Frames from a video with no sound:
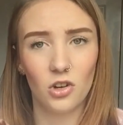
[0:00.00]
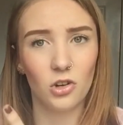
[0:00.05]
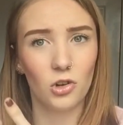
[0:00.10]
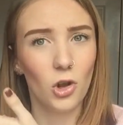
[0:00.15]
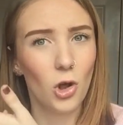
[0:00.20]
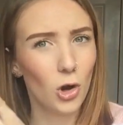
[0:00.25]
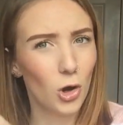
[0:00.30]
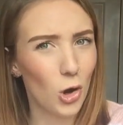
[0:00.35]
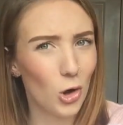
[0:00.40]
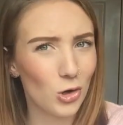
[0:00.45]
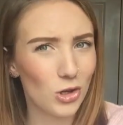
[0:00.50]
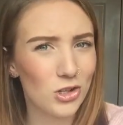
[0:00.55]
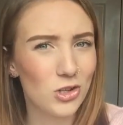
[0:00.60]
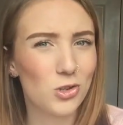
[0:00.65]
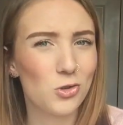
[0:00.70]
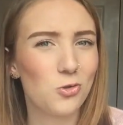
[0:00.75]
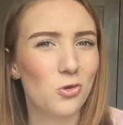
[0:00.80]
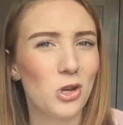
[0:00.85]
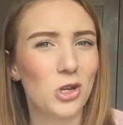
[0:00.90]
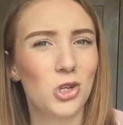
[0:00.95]
non-long
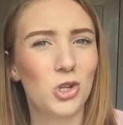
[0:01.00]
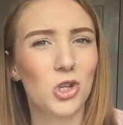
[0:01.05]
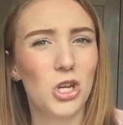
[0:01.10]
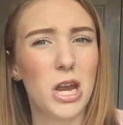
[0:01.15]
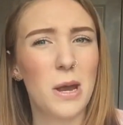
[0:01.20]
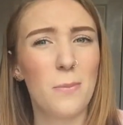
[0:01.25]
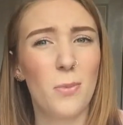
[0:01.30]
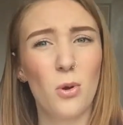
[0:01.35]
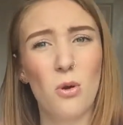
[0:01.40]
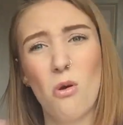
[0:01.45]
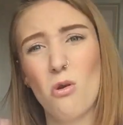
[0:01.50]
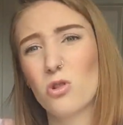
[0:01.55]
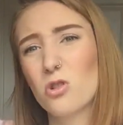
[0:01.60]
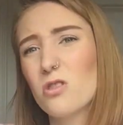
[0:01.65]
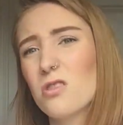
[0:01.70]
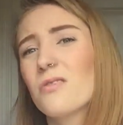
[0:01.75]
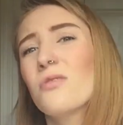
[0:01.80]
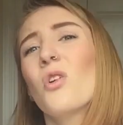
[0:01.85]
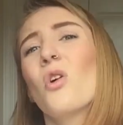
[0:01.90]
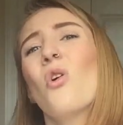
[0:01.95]
distance relationship, or
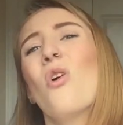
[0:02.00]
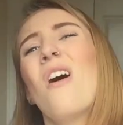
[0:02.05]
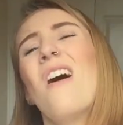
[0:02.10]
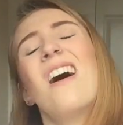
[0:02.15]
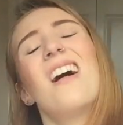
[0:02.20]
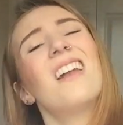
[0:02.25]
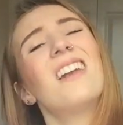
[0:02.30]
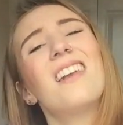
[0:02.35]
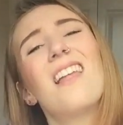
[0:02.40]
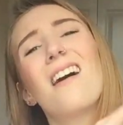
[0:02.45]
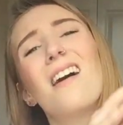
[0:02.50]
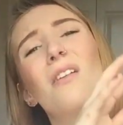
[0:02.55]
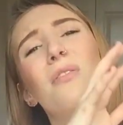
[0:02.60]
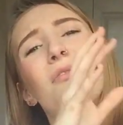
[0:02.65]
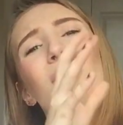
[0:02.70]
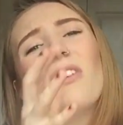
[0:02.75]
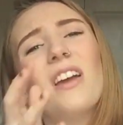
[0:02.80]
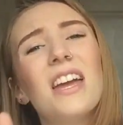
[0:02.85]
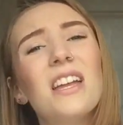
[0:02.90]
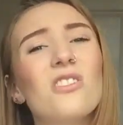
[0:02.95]
just for
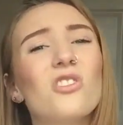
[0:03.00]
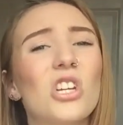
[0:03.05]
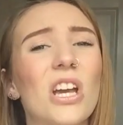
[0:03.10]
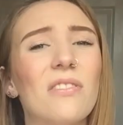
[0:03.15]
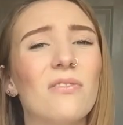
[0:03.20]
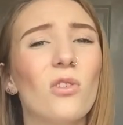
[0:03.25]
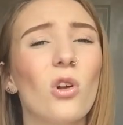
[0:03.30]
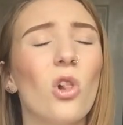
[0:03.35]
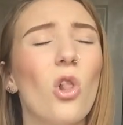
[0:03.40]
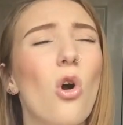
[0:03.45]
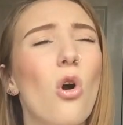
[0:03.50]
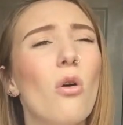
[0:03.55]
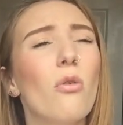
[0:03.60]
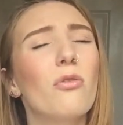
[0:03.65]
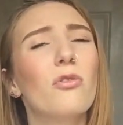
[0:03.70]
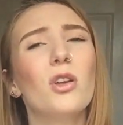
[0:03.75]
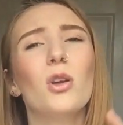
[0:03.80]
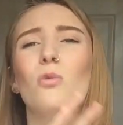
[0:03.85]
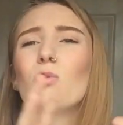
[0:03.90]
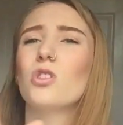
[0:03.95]
life in general, or
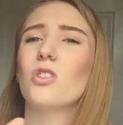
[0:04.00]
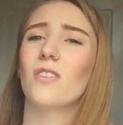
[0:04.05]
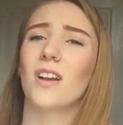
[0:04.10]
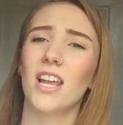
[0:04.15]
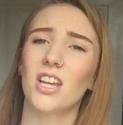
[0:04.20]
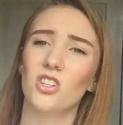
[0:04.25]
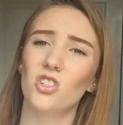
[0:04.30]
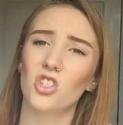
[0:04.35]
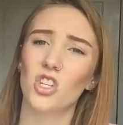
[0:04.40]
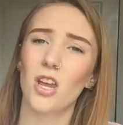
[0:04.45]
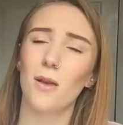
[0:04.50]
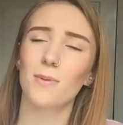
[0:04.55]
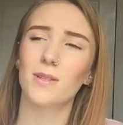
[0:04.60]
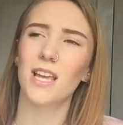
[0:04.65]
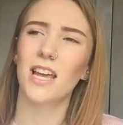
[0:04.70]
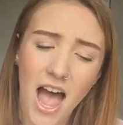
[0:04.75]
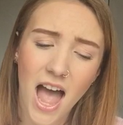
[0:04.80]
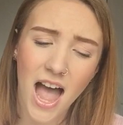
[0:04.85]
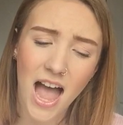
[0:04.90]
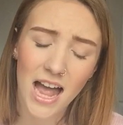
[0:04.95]
future
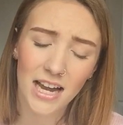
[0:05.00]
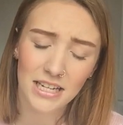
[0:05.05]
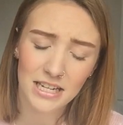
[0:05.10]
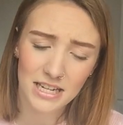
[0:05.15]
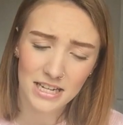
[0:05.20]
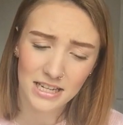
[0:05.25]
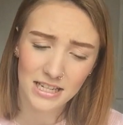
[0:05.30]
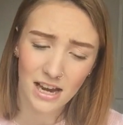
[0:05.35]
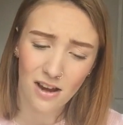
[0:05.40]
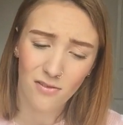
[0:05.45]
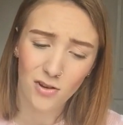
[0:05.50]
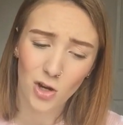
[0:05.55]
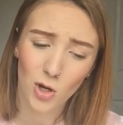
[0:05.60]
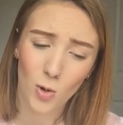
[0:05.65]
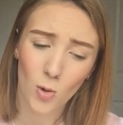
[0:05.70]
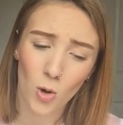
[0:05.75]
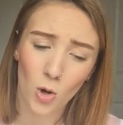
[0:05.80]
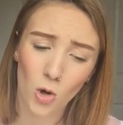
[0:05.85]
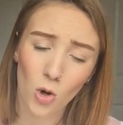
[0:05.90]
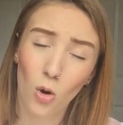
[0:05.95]
relationships. And if
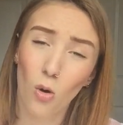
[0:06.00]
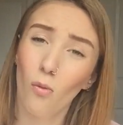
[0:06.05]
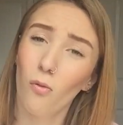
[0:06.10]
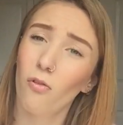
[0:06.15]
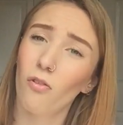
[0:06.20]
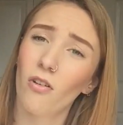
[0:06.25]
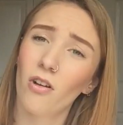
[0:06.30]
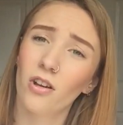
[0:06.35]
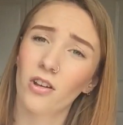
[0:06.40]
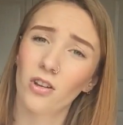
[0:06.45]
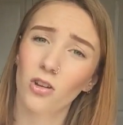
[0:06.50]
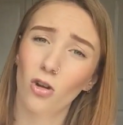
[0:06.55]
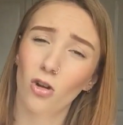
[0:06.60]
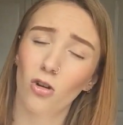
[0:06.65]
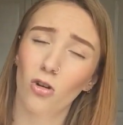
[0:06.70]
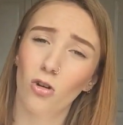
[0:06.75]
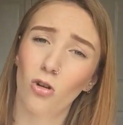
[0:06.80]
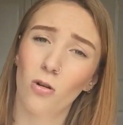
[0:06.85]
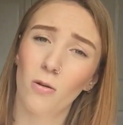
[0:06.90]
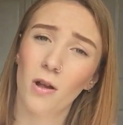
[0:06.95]
you love
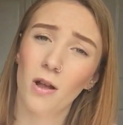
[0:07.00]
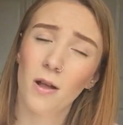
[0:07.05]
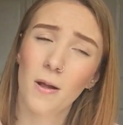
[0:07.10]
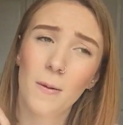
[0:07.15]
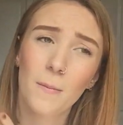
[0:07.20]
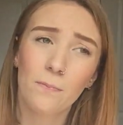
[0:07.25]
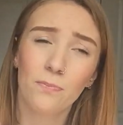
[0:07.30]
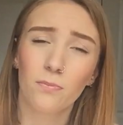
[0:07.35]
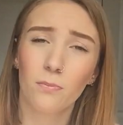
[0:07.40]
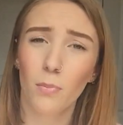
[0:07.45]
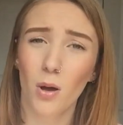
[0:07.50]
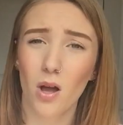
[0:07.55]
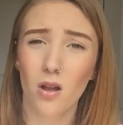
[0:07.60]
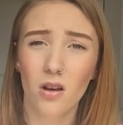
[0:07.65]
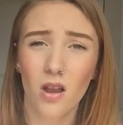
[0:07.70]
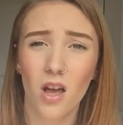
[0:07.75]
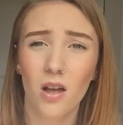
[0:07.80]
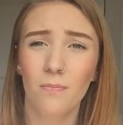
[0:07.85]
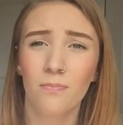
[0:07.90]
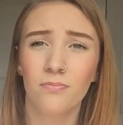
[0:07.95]
your
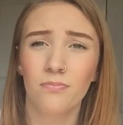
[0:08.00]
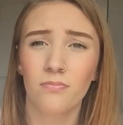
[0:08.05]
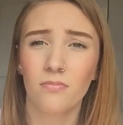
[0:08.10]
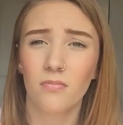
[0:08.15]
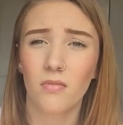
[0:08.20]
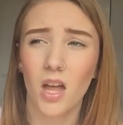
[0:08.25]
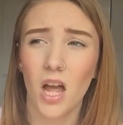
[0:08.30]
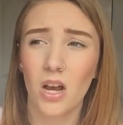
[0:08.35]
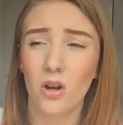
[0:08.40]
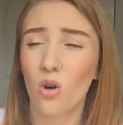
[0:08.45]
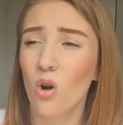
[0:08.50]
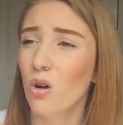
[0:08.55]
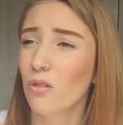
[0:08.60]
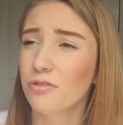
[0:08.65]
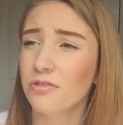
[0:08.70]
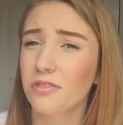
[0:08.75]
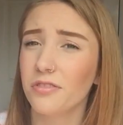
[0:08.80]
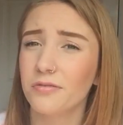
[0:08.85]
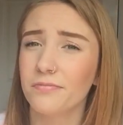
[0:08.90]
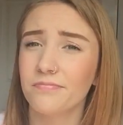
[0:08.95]
partner
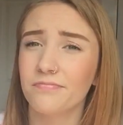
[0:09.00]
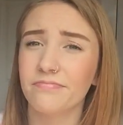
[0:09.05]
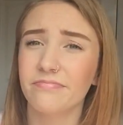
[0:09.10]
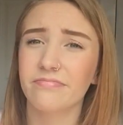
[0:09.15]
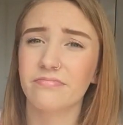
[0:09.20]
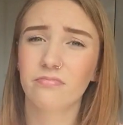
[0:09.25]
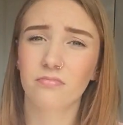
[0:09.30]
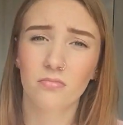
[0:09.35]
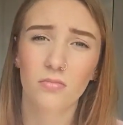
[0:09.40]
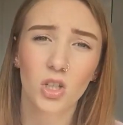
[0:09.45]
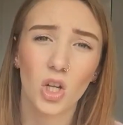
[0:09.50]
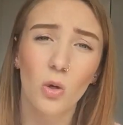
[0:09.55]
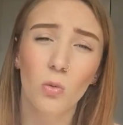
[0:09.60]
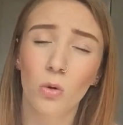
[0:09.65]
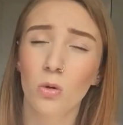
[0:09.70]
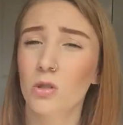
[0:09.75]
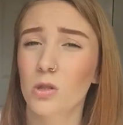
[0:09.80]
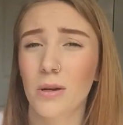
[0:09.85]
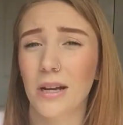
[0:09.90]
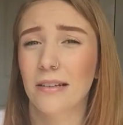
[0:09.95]
enough, you
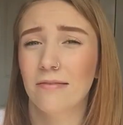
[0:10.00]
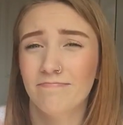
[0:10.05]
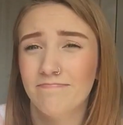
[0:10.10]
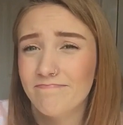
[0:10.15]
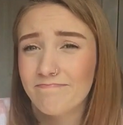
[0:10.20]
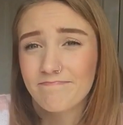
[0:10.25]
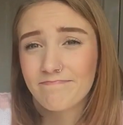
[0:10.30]
will do it